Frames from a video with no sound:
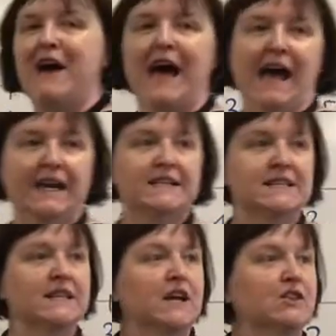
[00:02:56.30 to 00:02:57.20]

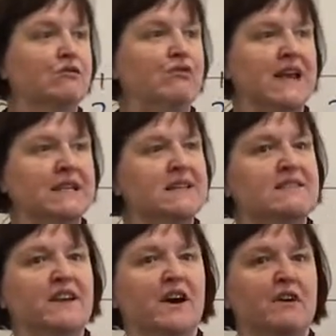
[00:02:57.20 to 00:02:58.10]
fact, the
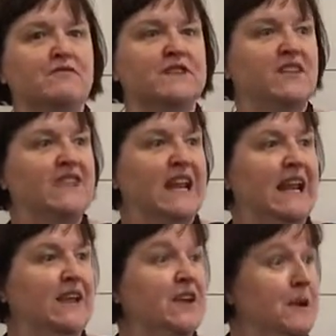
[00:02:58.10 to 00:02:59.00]
reason that I've done
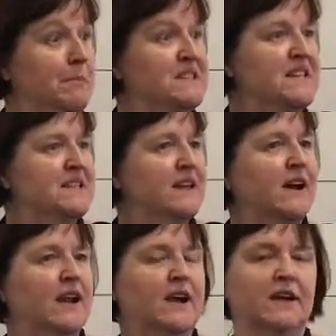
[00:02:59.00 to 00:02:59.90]
the numbers this
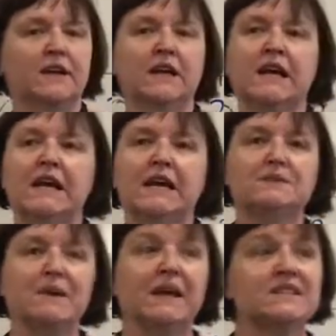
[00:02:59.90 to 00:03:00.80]
colour
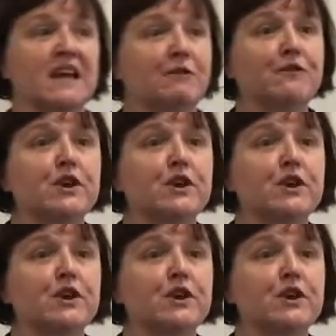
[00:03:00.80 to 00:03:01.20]
is because if